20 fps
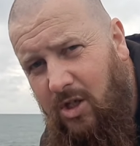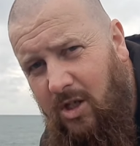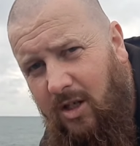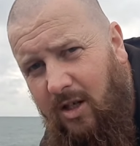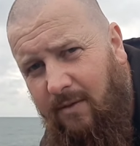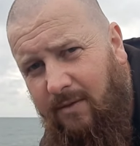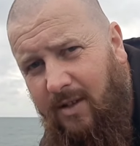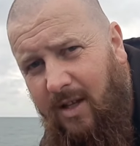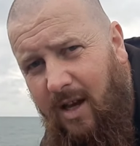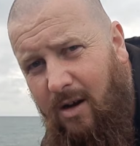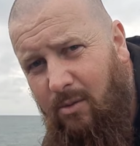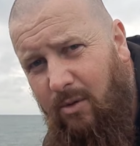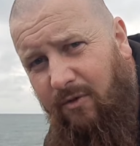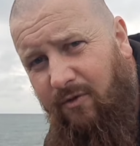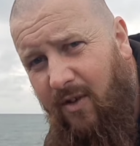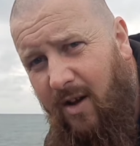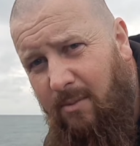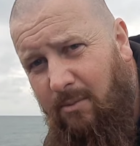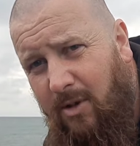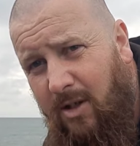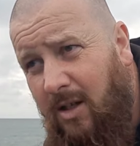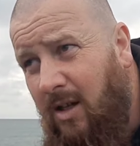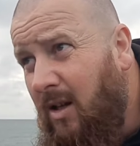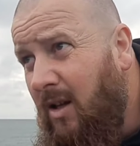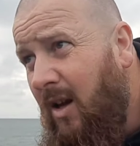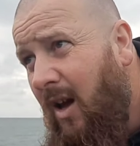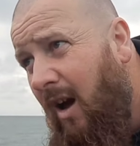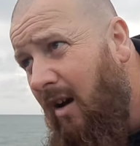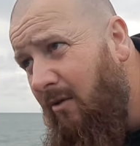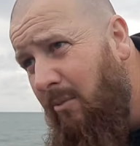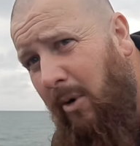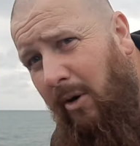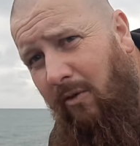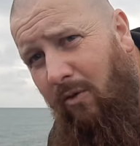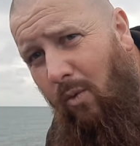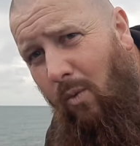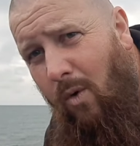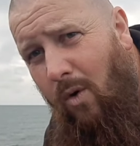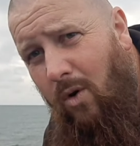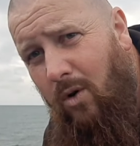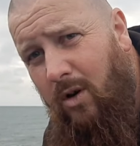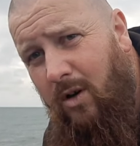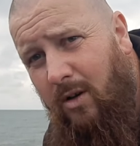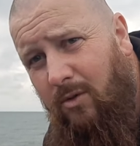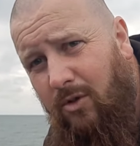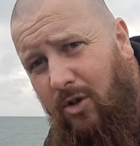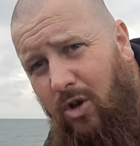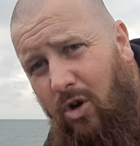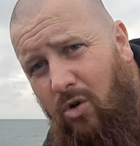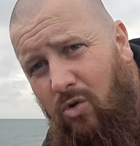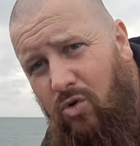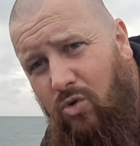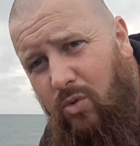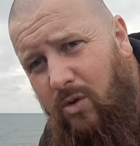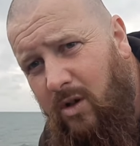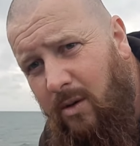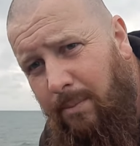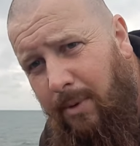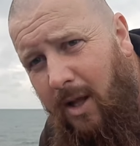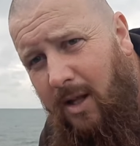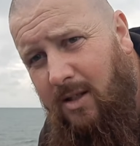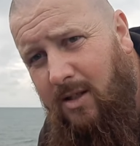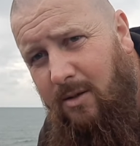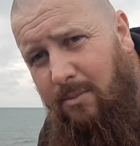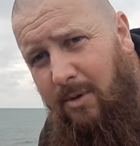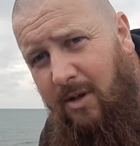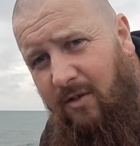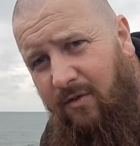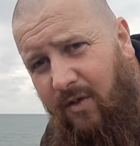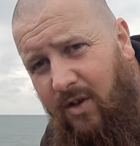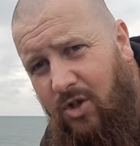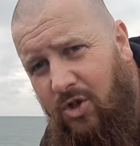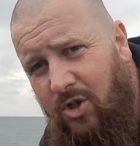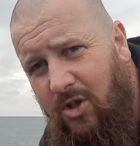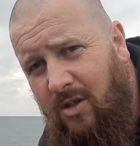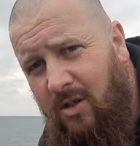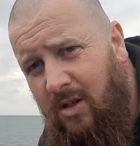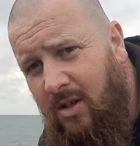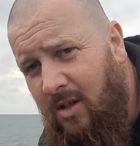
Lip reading: You can have a day out with the family, have a bit of a walk around the coast where you plan to be fishing,